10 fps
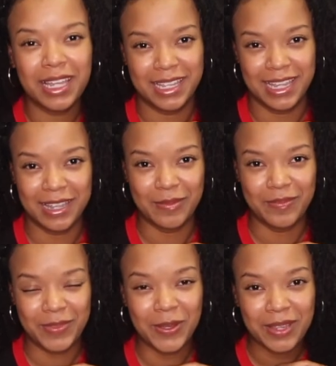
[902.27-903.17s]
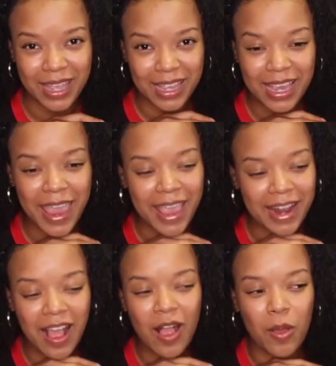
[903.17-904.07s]
like him, okay?
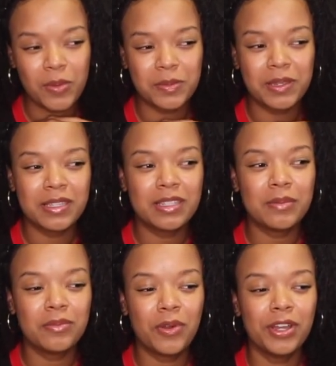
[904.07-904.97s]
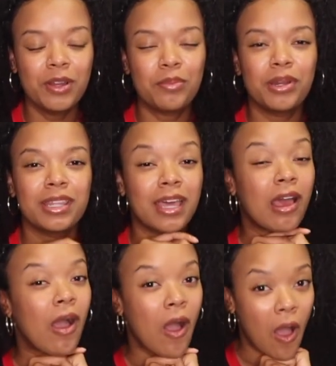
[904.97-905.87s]
It helps because the more you're put in
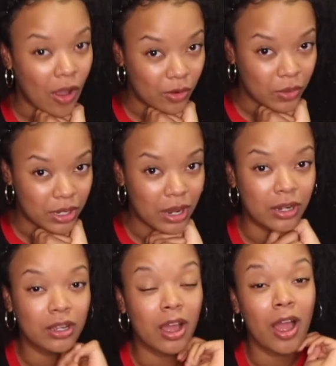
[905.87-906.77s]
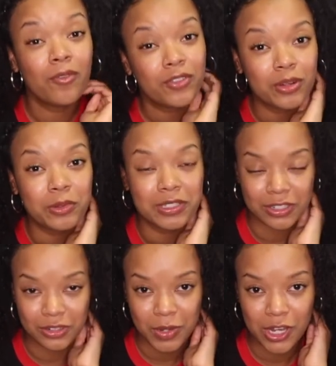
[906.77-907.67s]
that awkward, uncomfortable
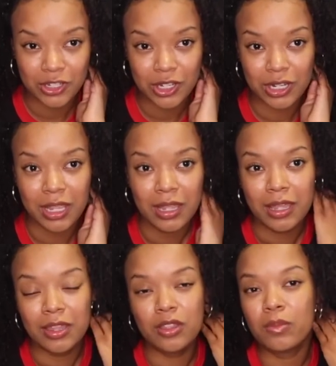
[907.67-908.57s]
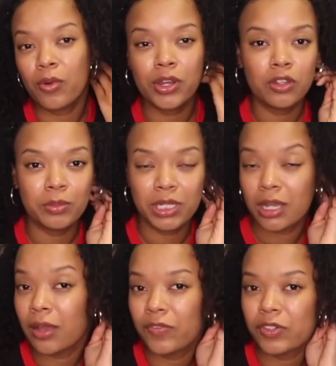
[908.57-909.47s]
situation, the more you'll be
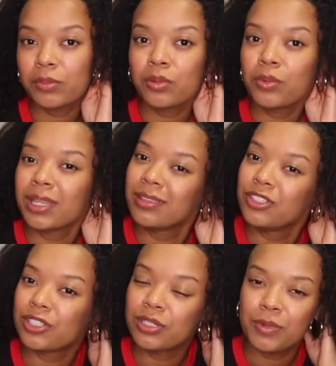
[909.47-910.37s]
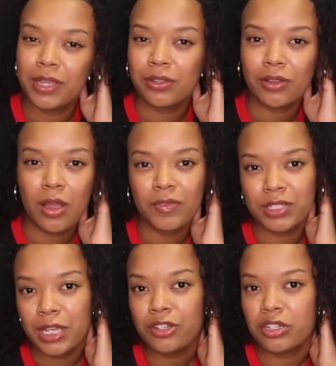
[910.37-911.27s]
comfortable with just a regular
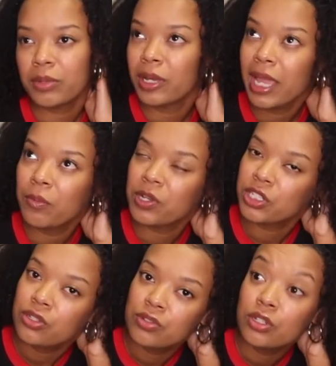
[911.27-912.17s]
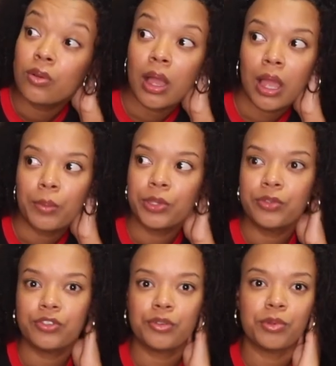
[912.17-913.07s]
conversation about, hey, what do you do? I'm a
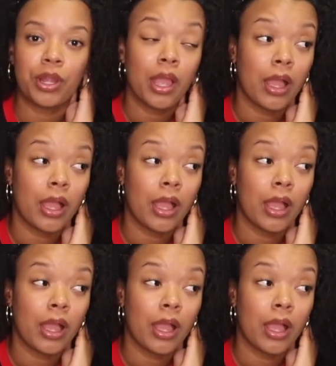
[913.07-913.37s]
YouTuber,